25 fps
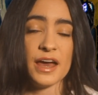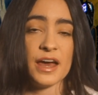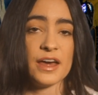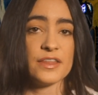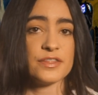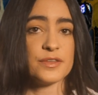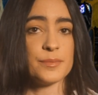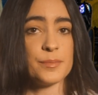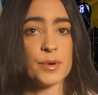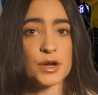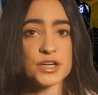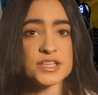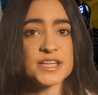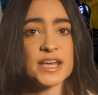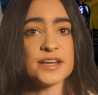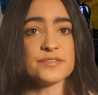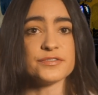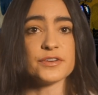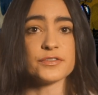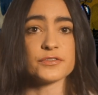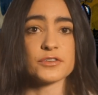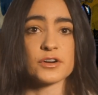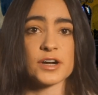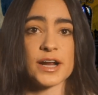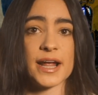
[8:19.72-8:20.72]
The motif
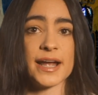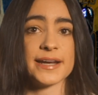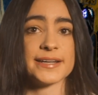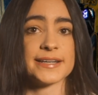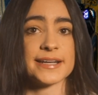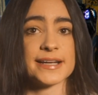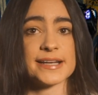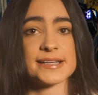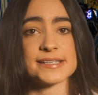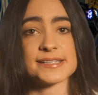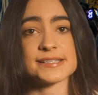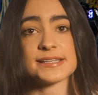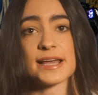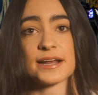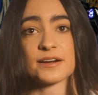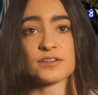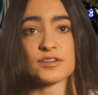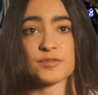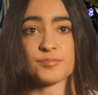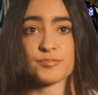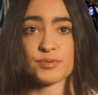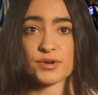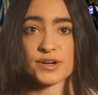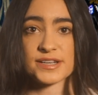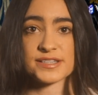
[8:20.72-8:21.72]
of creating a
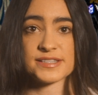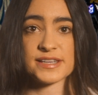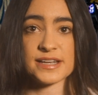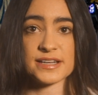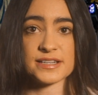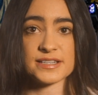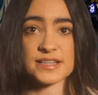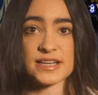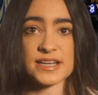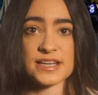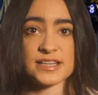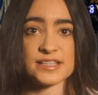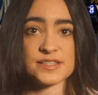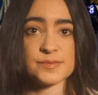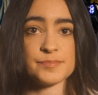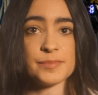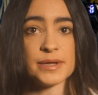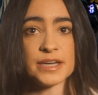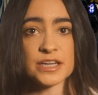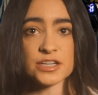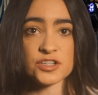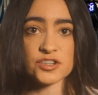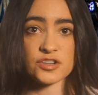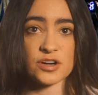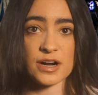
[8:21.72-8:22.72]
sacred precinct is
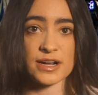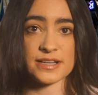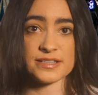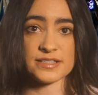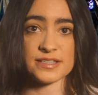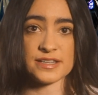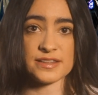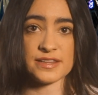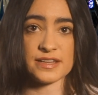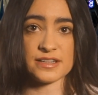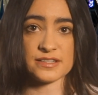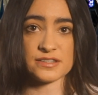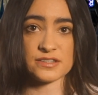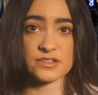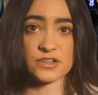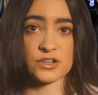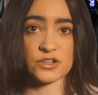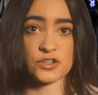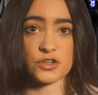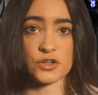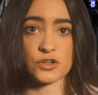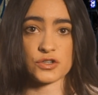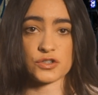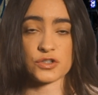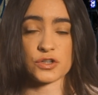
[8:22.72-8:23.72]
miniaturized in the
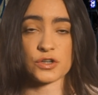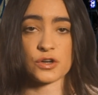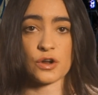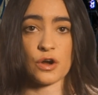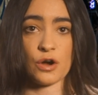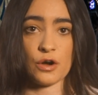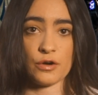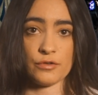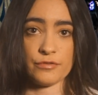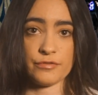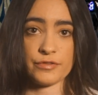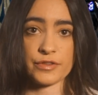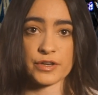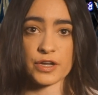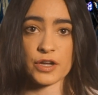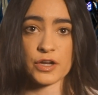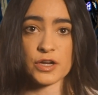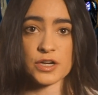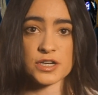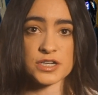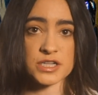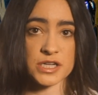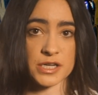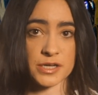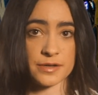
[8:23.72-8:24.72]
institution of the
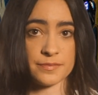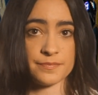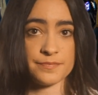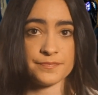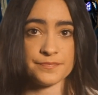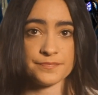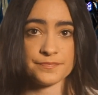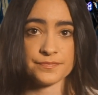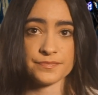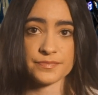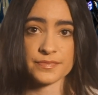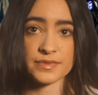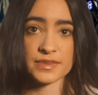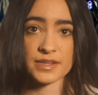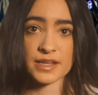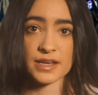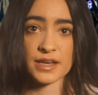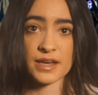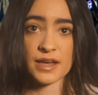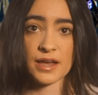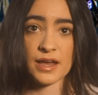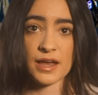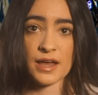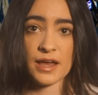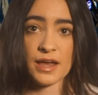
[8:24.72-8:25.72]
curtain.
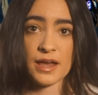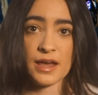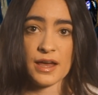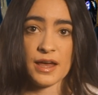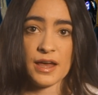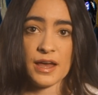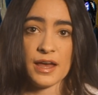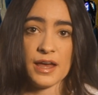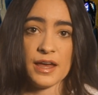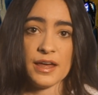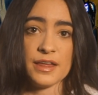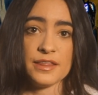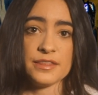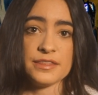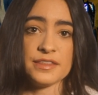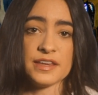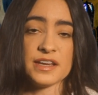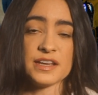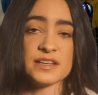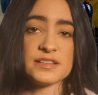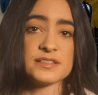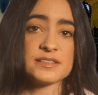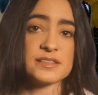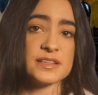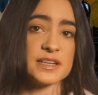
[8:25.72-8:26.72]

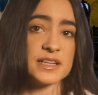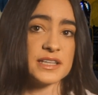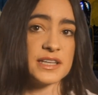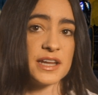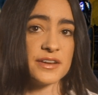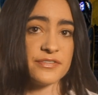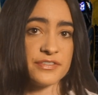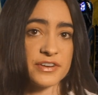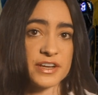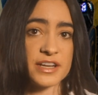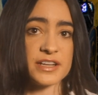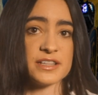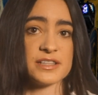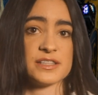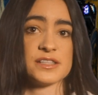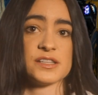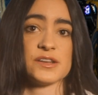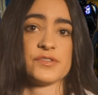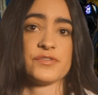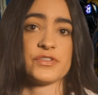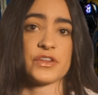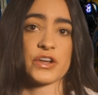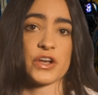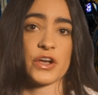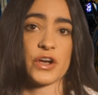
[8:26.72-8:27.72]
The significance
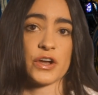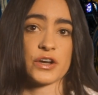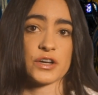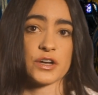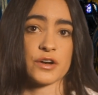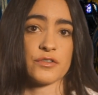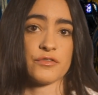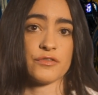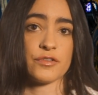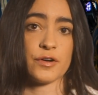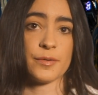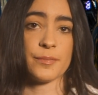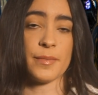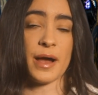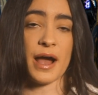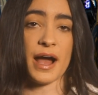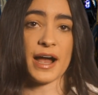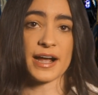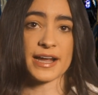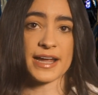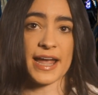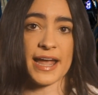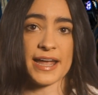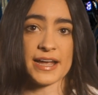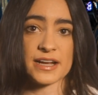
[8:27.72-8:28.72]
of the curtain from
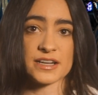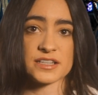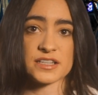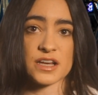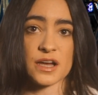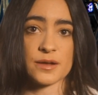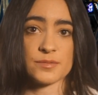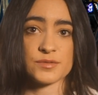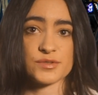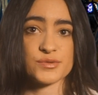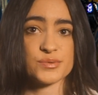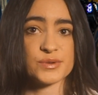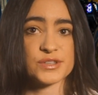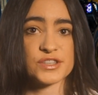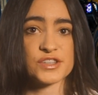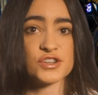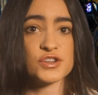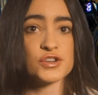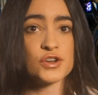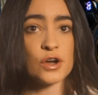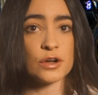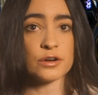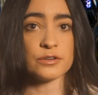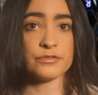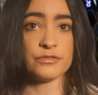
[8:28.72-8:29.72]
archaic times was
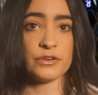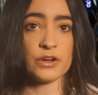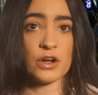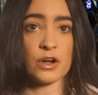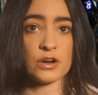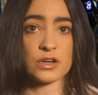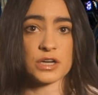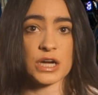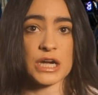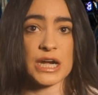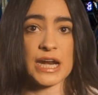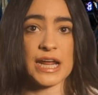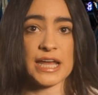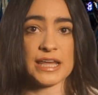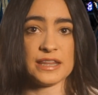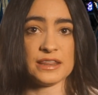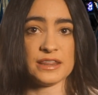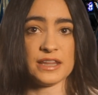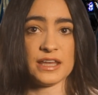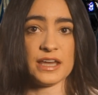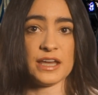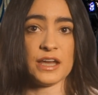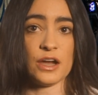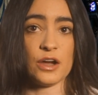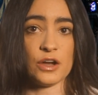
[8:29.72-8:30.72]
not forgotten in
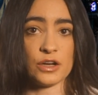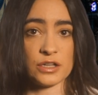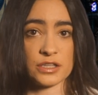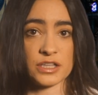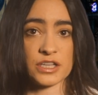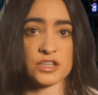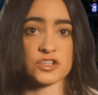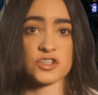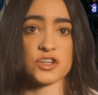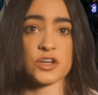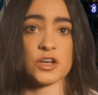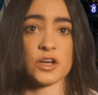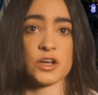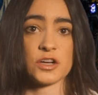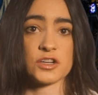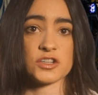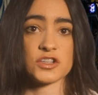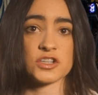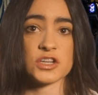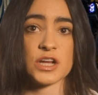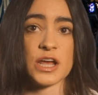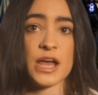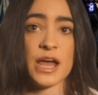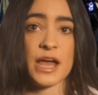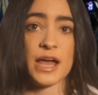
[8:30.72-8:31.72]
the early
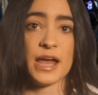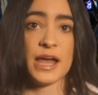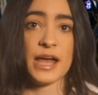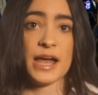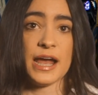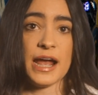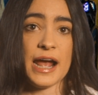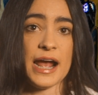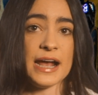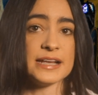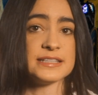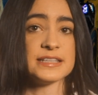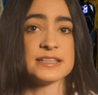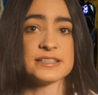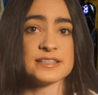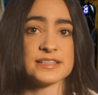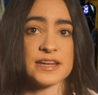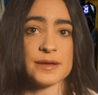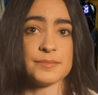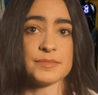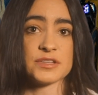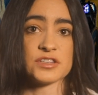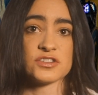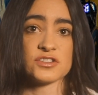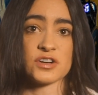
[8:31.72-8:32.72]
church, as is
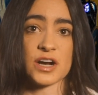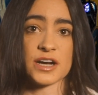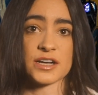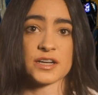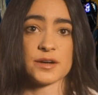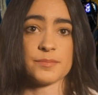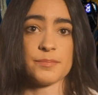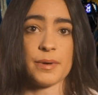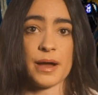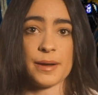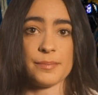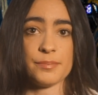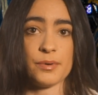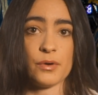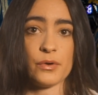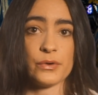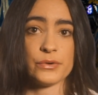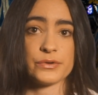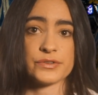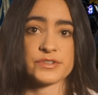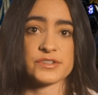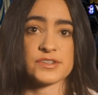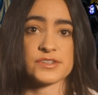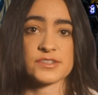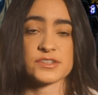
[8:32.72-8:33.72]
demonstrated by
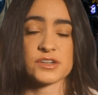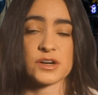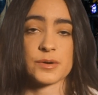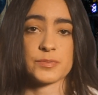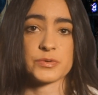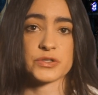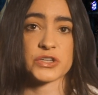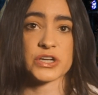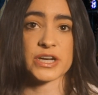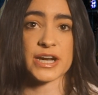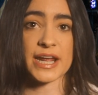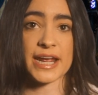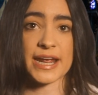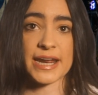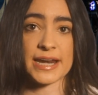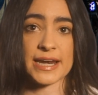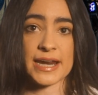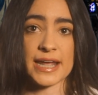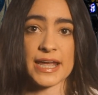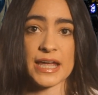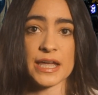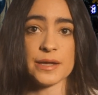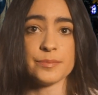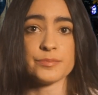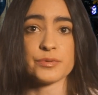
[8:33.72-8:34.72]
Paul's description in
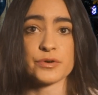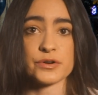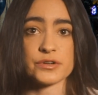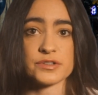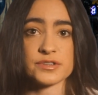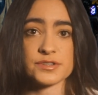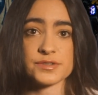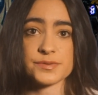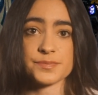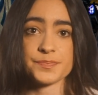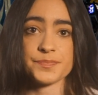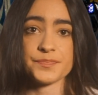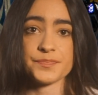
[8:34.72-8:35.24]
Hebrews.